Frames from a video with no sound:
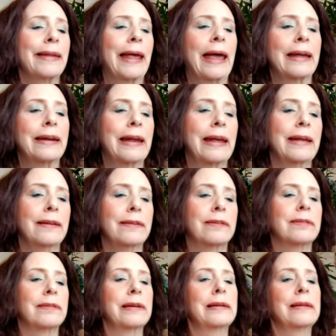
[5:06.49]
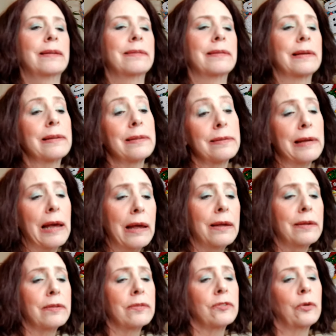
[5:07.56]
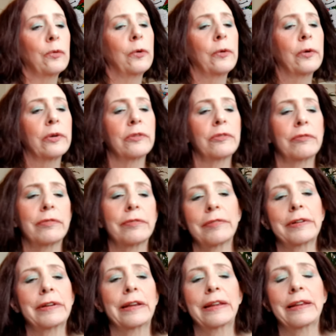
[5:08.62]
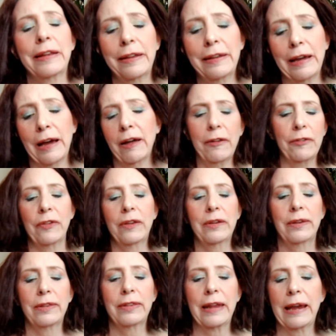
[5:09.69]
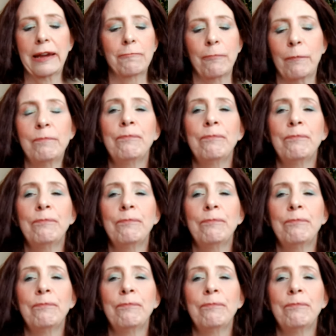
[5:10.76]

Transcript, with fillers: an instant success or yeah they